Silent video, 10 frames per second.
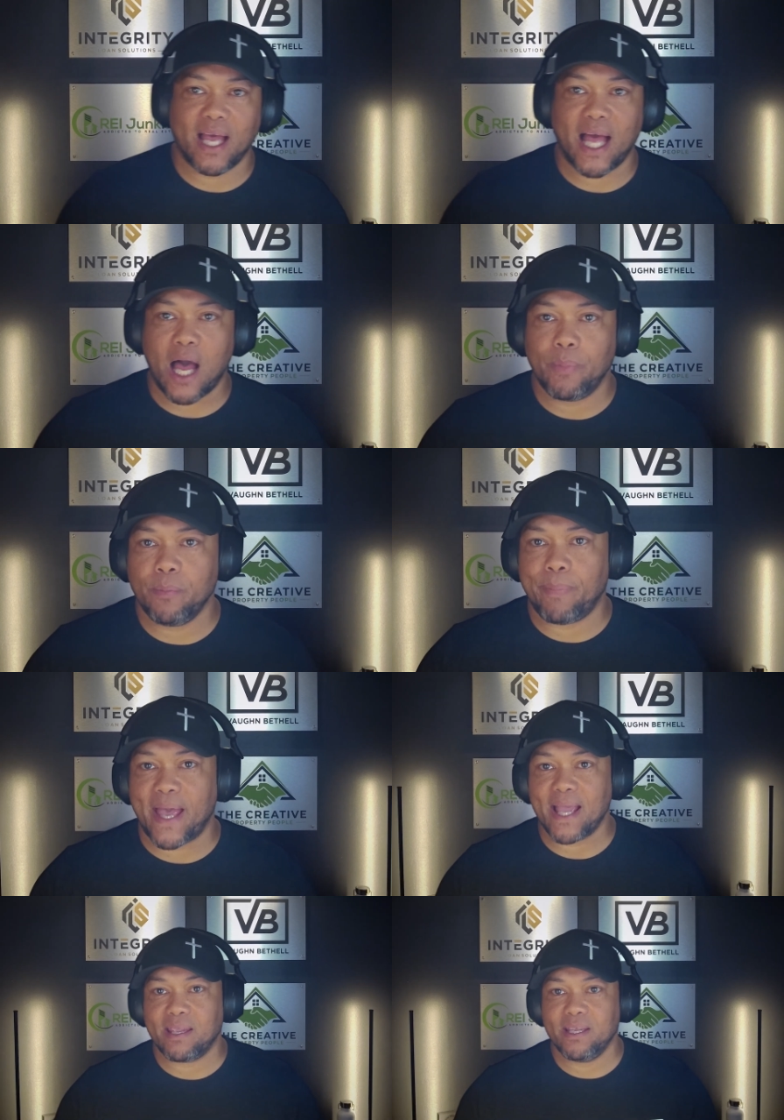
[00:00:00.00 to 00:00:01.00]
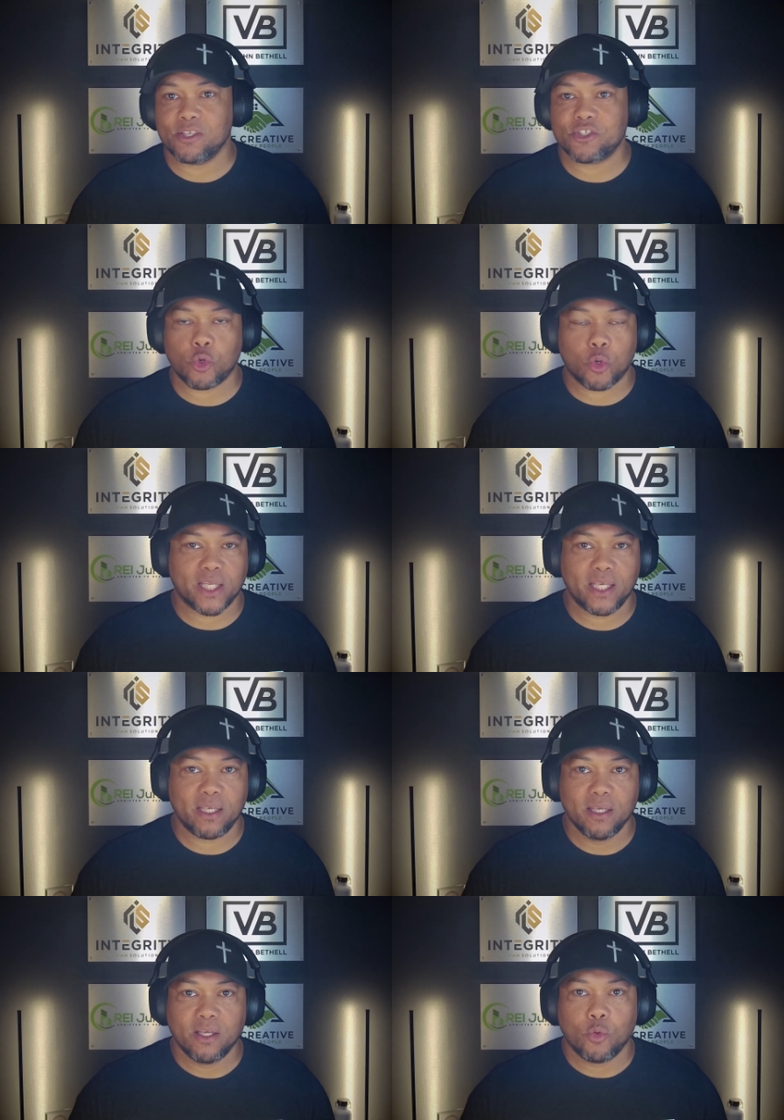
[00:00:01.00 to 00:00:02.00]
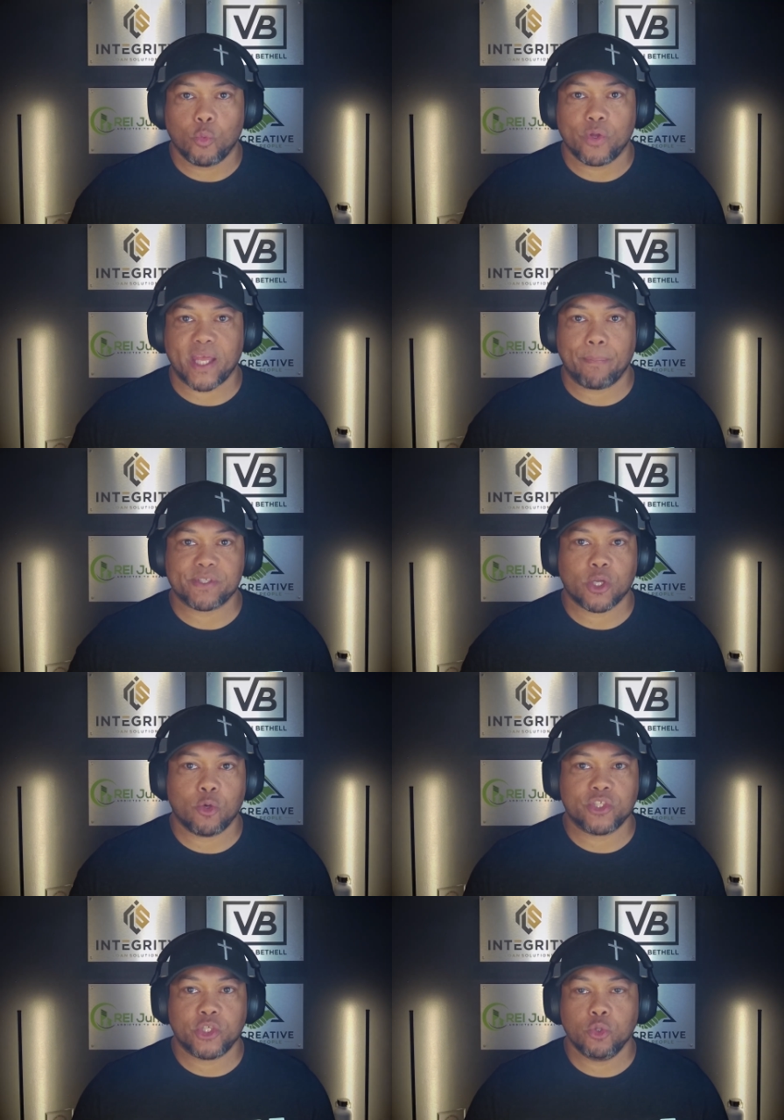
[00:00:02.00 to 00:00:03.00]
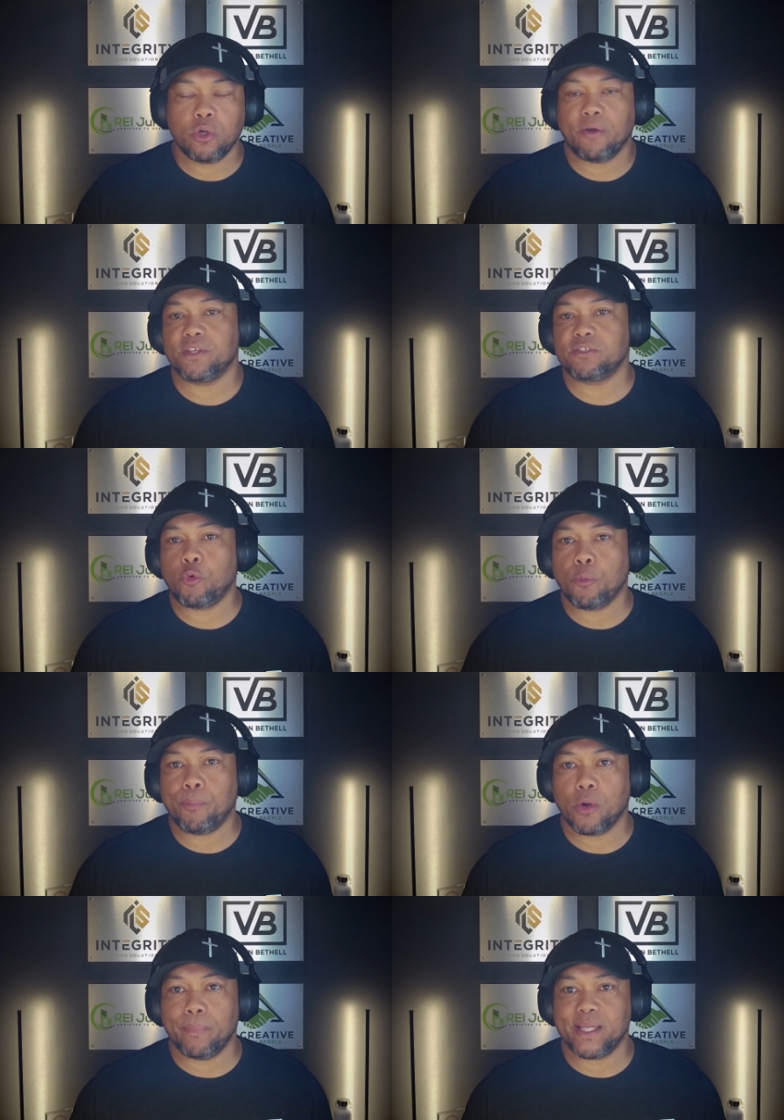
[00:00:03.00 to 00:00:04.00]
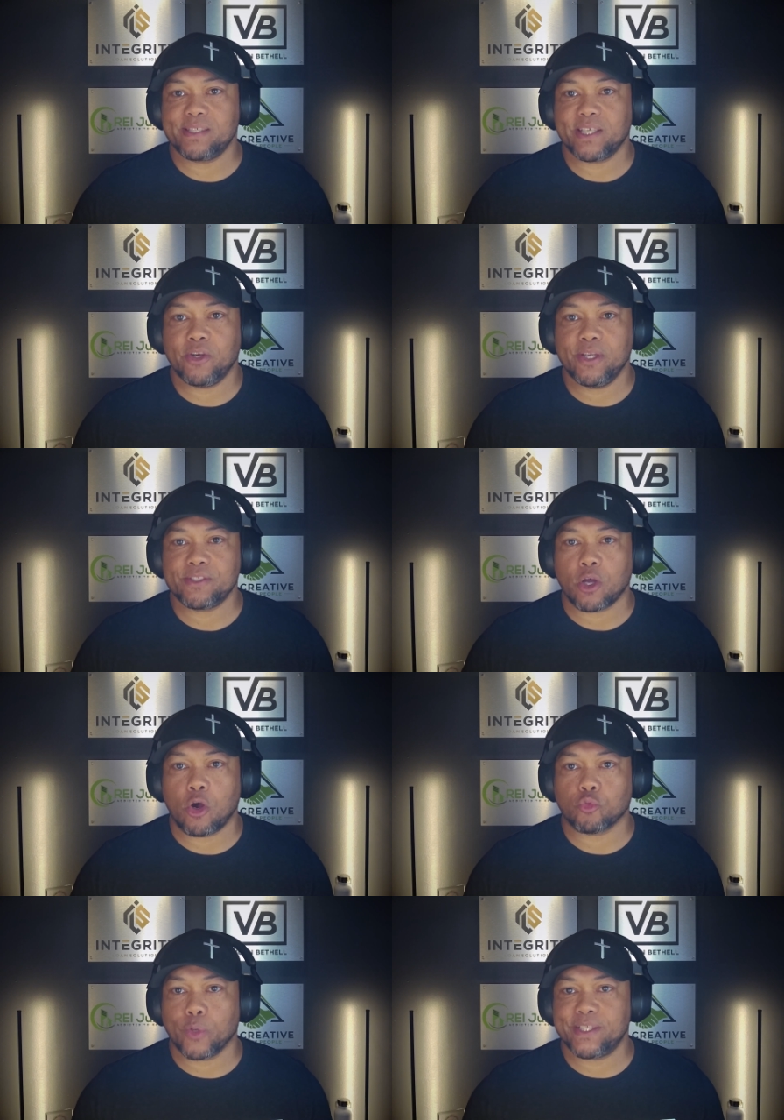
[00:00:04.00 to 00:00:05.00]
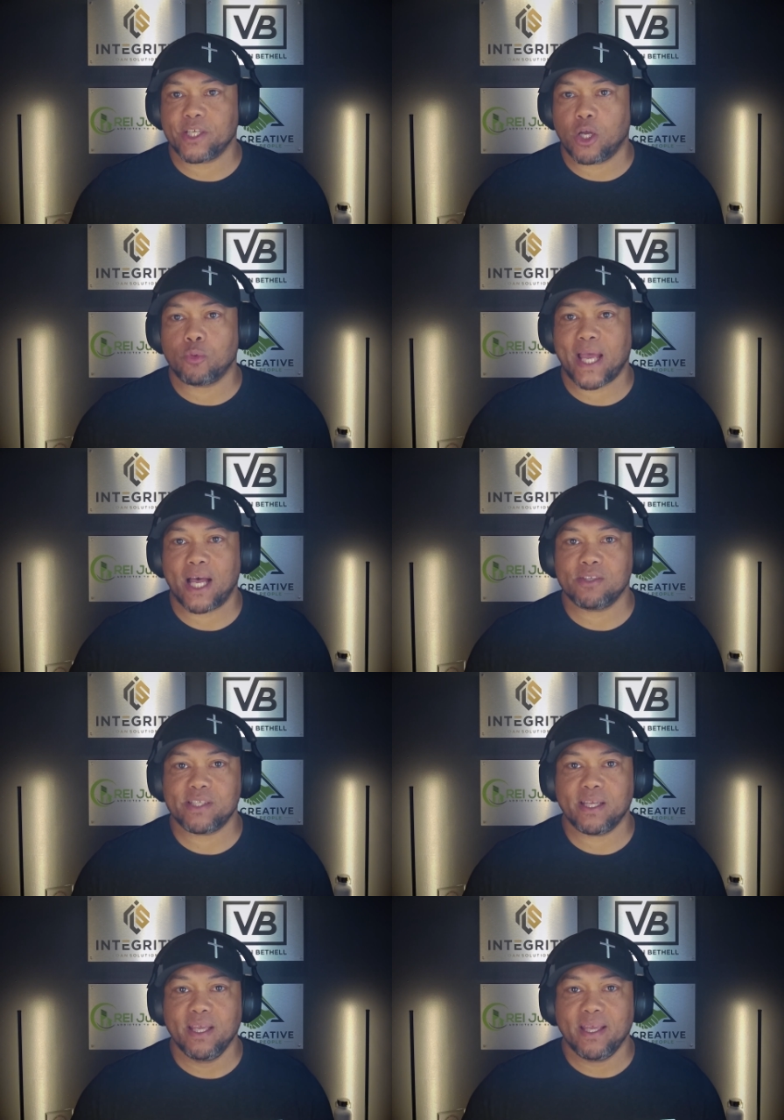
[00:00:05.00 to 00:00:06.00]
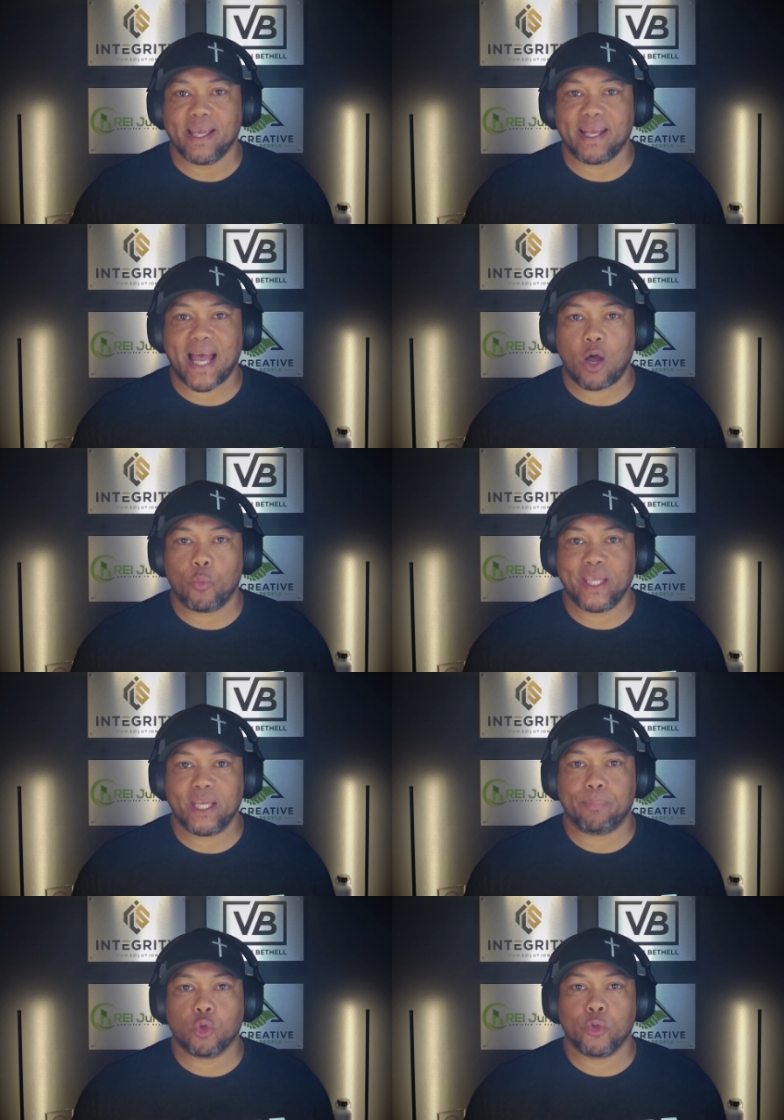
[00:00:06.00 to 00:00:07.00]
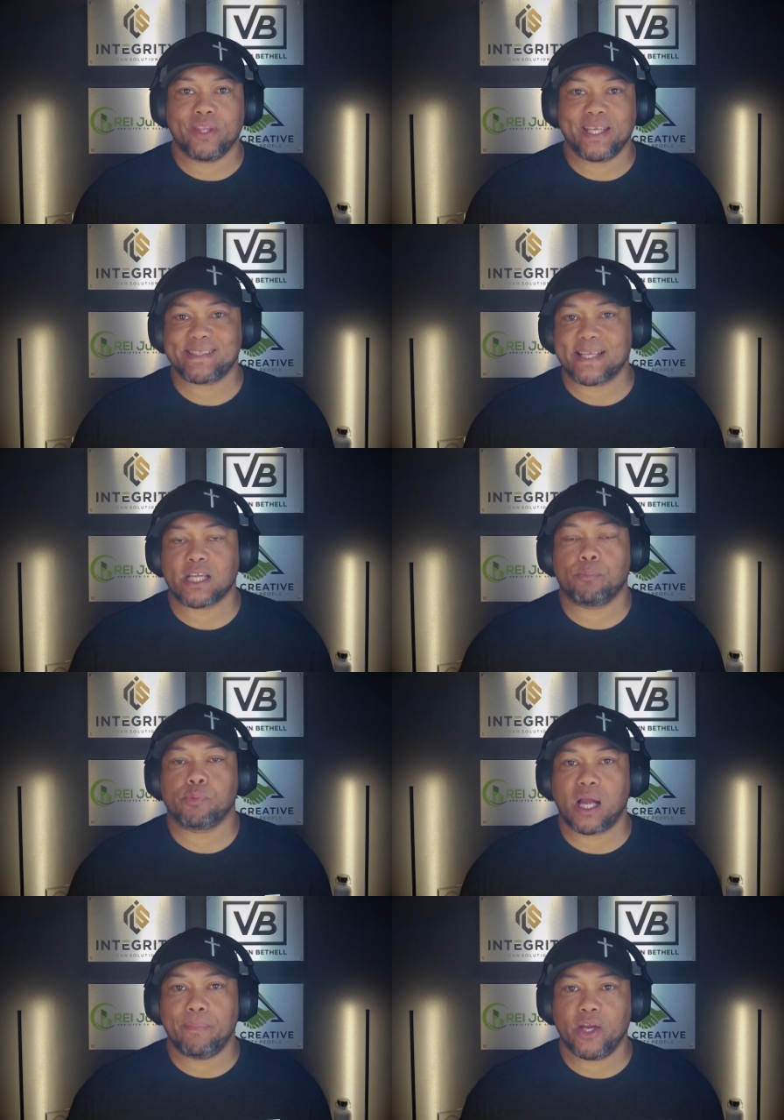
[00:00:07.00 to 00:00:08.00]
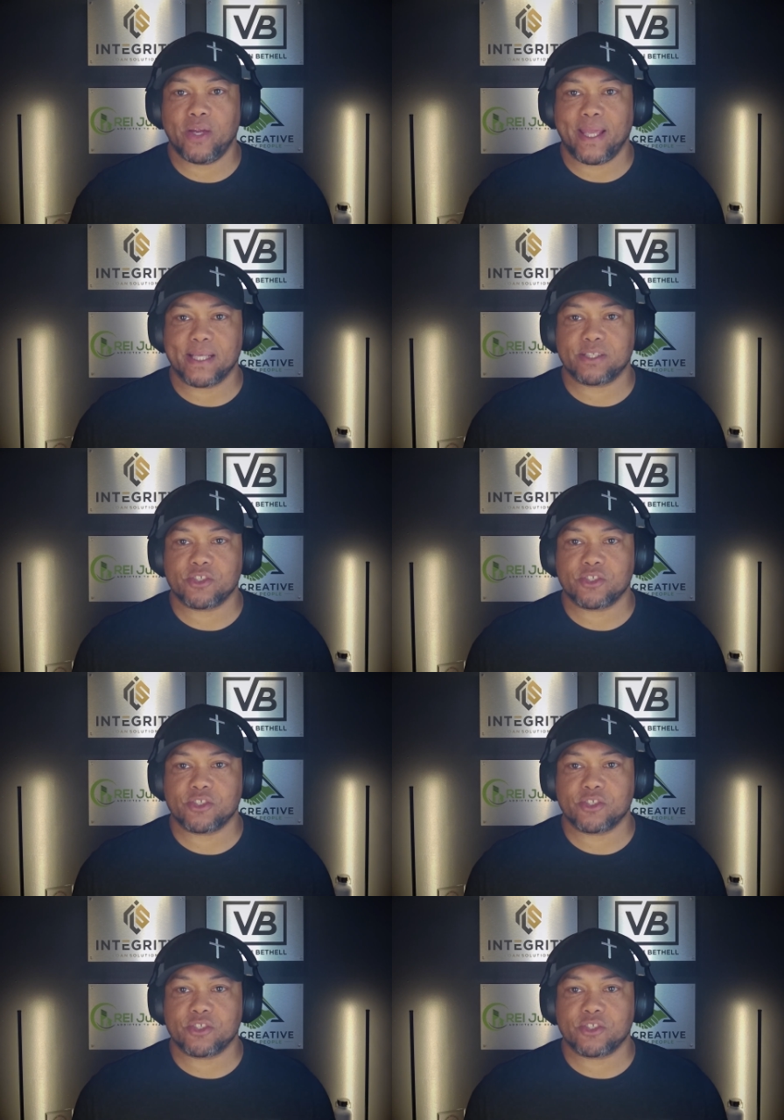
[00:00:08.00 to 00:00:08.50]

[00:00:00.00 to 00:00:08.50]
I'll be back here shortly with episode two of this four part mini series on rent to own housing and how we employ this as our primary exit